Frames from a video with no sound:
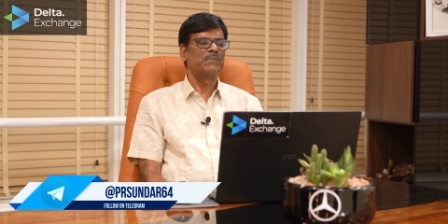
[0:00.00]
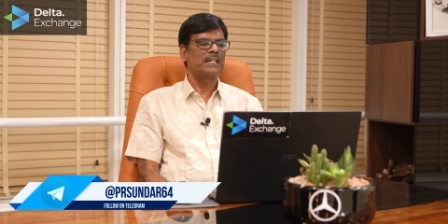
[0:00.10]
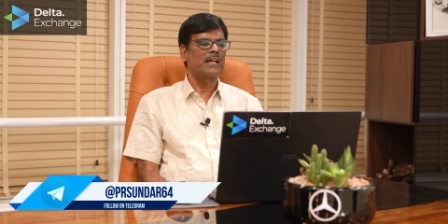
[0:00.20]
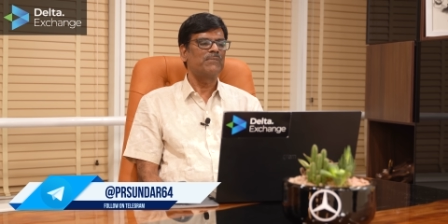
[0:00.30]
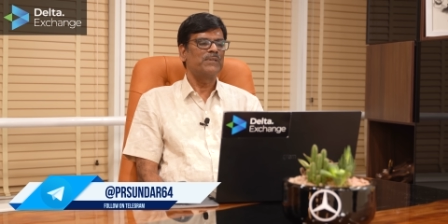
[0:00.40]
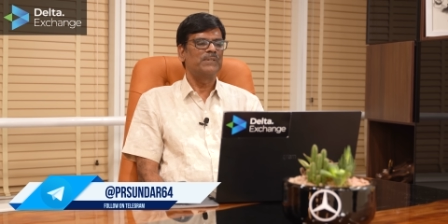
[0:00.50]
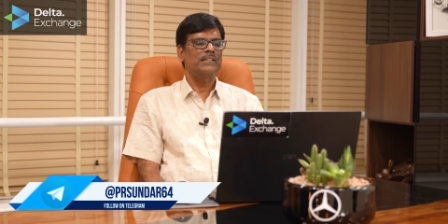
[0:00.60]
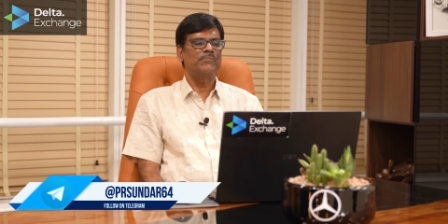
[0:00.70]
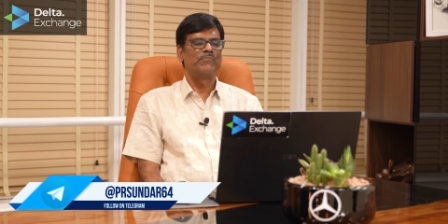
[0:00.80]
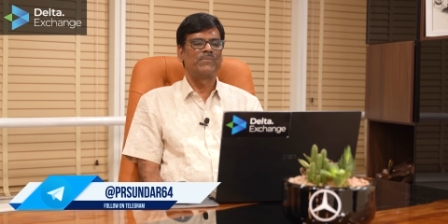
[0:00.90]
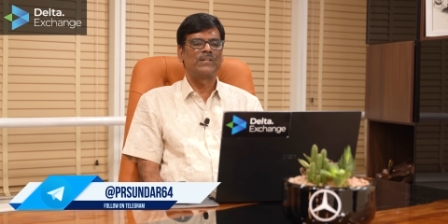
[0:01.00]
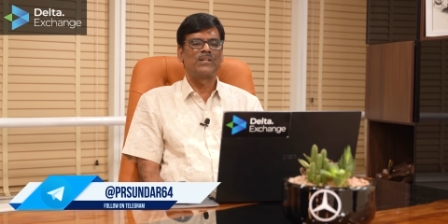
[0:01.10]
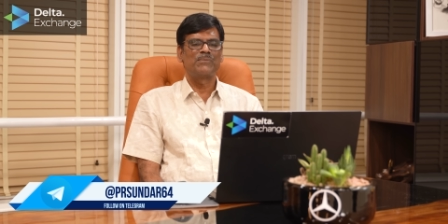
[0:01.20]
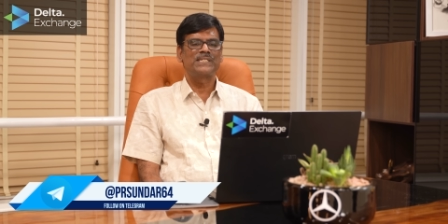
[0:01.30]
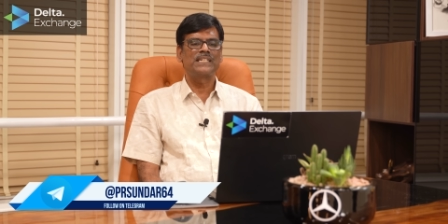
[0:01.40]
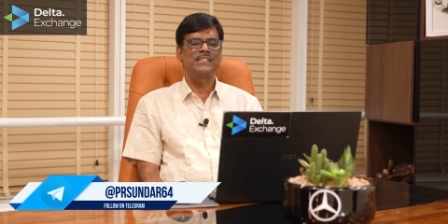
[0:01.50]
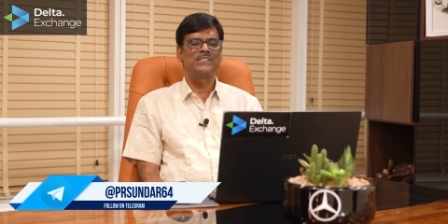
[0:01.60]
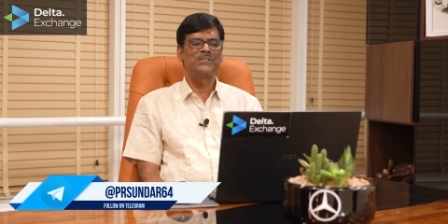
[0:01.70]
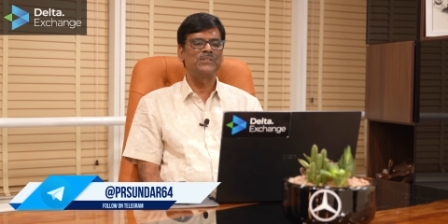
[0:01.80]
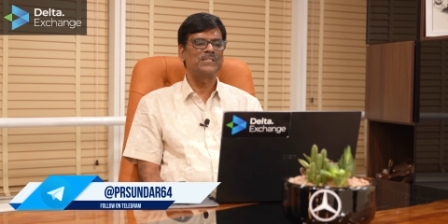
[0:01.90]
But however, domestic
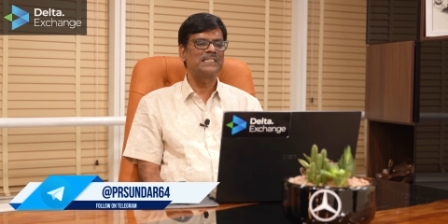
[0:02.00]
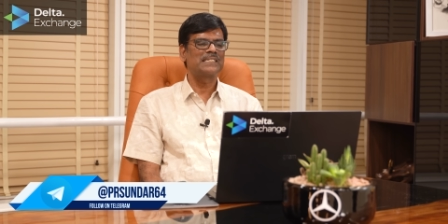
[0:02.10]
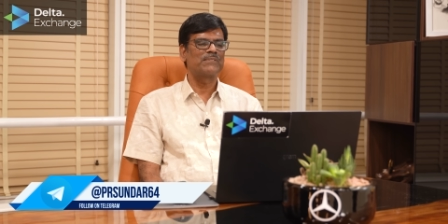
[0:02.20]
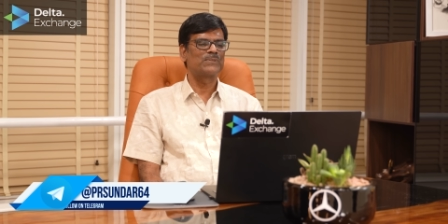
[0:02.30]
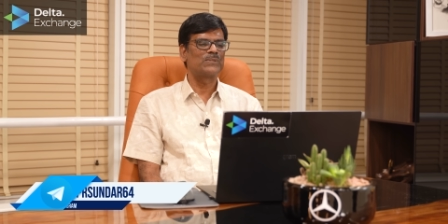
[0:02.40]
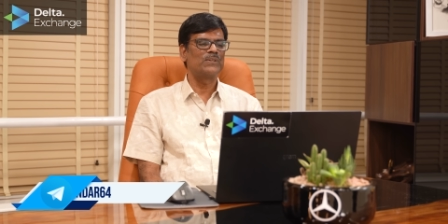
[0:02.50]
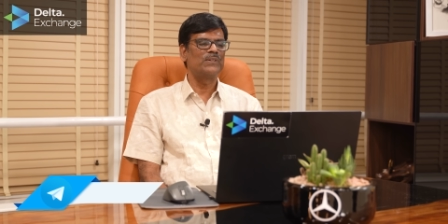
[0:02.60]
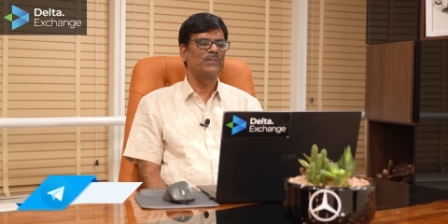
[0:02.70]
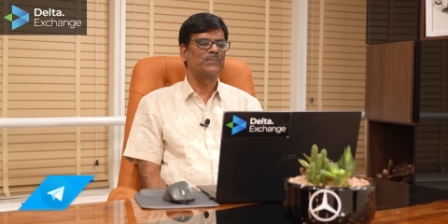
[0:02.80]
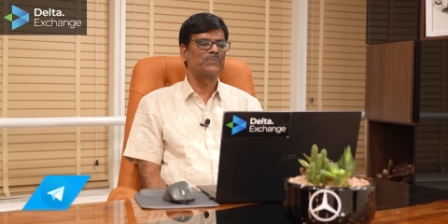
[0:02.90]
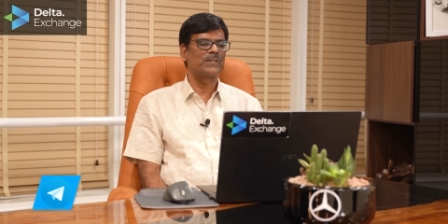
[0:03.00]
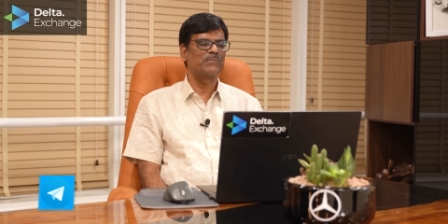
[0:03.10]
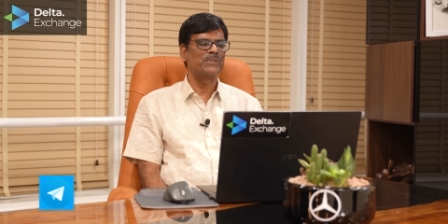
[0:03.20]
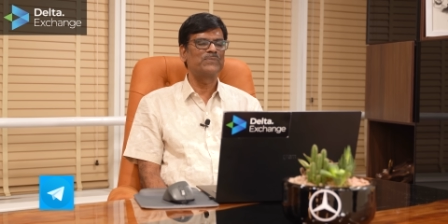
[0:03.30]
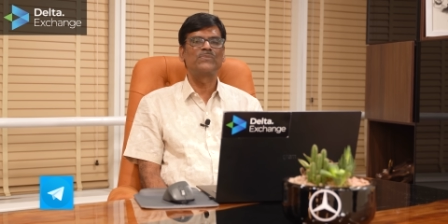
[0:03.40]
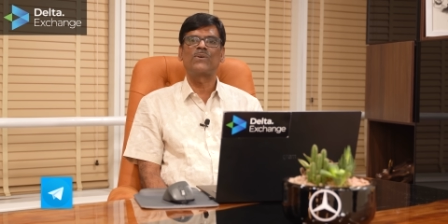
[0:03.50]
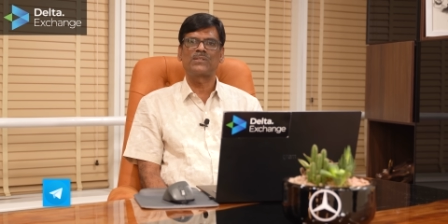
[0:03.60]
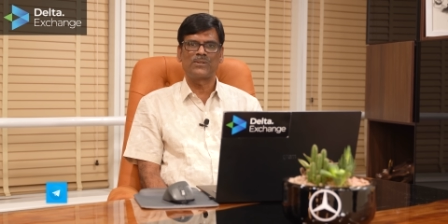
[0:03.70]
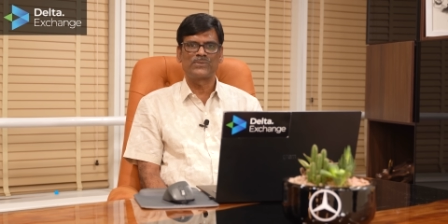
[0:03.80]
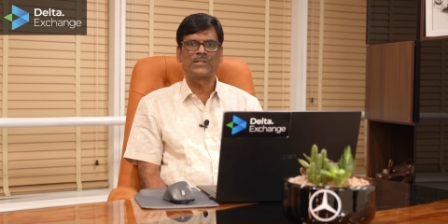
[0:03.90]
institutions have sold for about
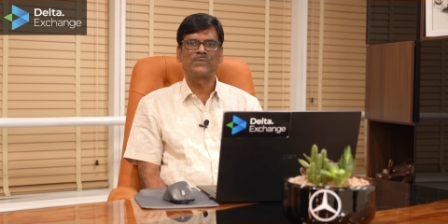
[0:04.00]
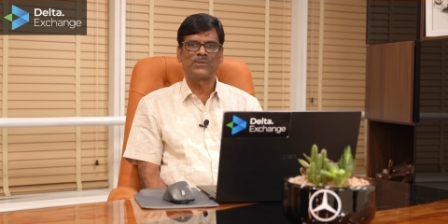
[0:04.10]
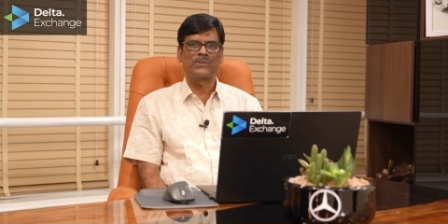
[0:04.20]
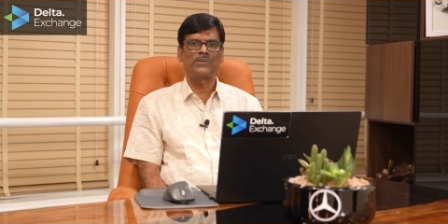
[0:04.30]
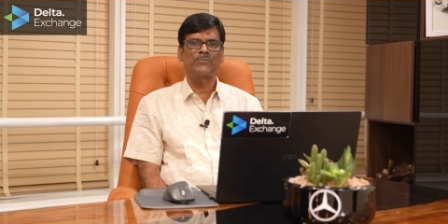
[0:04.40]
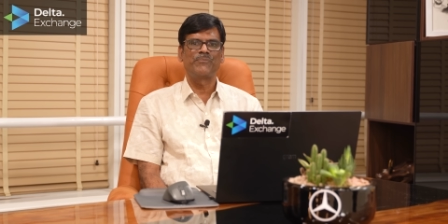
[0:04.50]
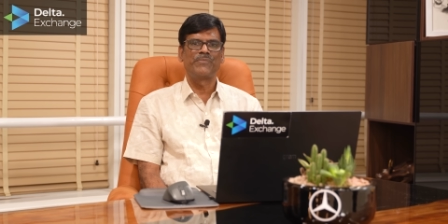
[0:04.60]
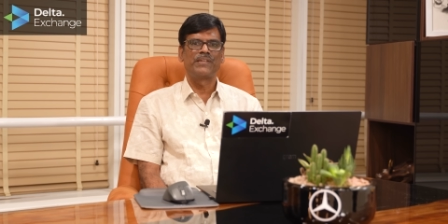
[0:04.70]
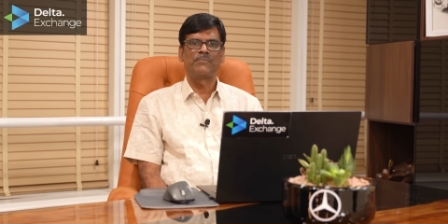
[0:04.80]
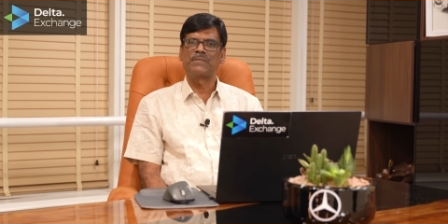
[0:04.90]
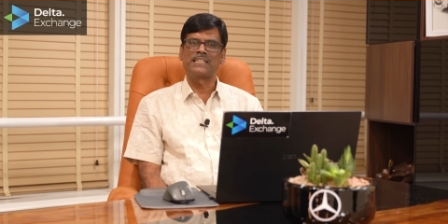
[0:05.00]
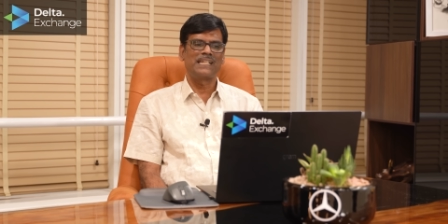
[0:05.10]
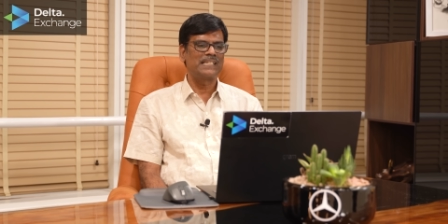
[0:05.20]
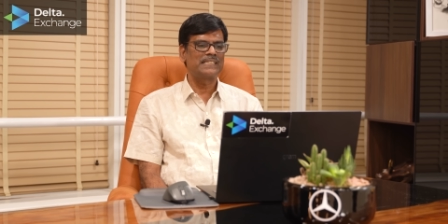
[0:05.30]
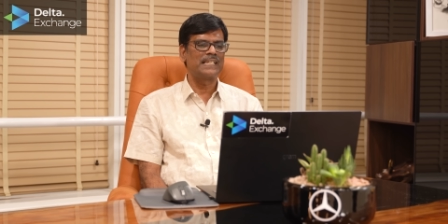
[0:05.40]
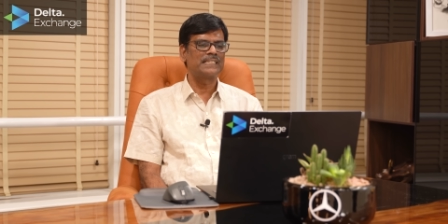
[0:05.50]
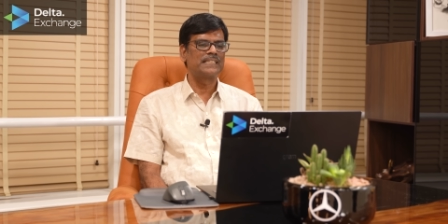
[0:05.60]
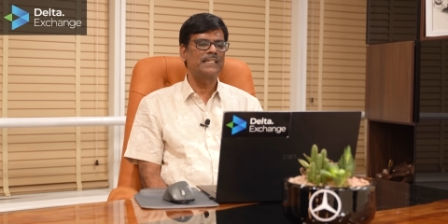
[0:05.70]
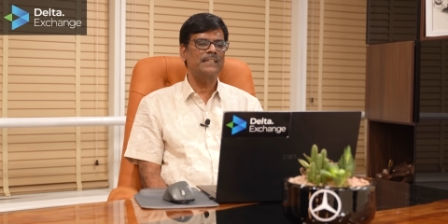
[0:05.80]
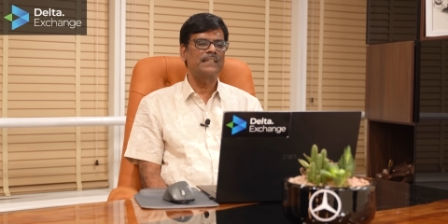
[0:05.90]
4,000 crore, but that is less
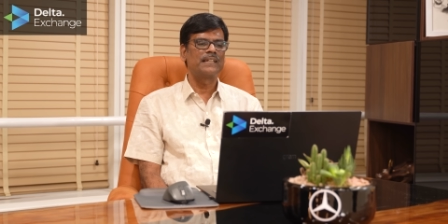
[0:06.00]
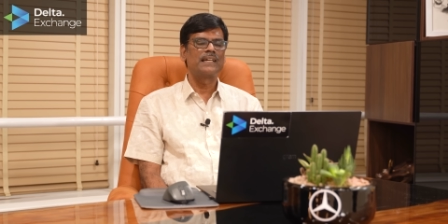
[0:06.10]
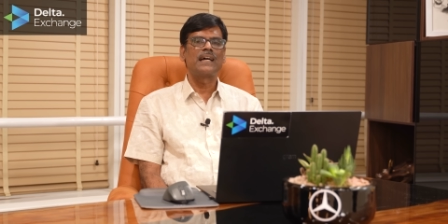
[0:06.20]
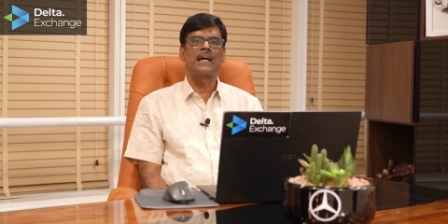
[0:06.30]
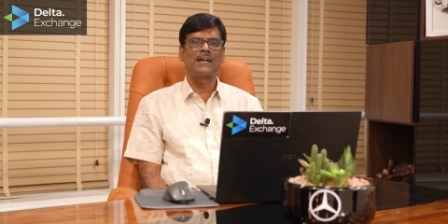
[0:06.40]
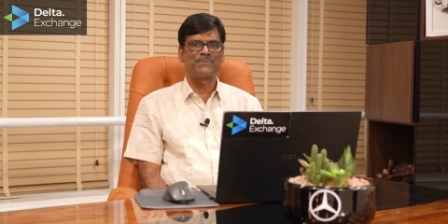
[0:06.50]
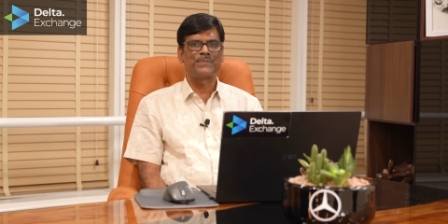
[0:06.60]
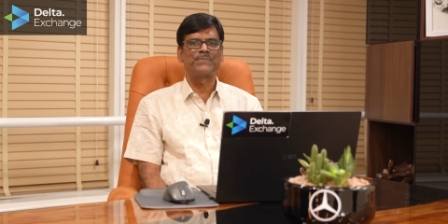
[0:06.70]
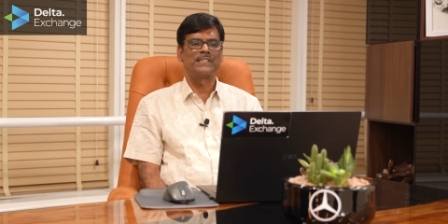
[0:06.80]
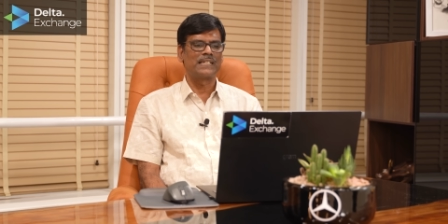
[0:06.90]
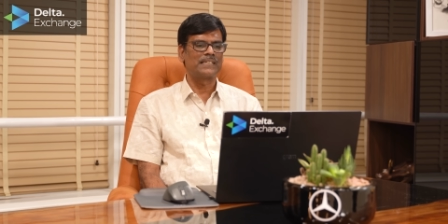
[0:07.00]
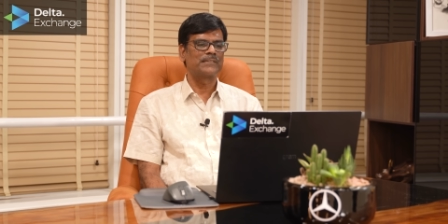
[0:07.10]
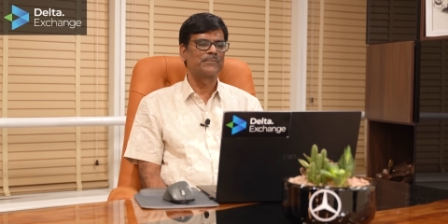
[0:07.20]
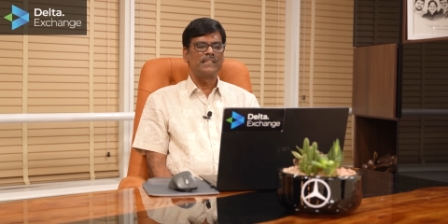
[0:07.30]
than half of that.